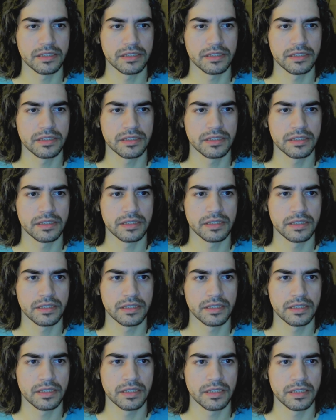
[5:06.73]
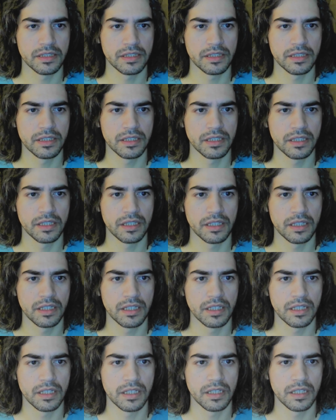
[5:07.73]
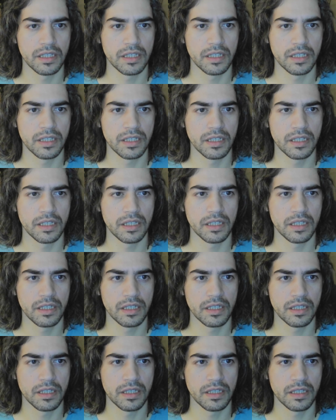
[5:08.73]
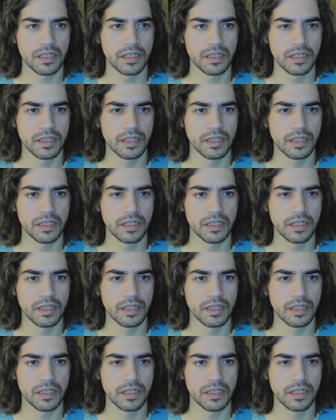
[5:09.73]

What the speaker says: [no speech]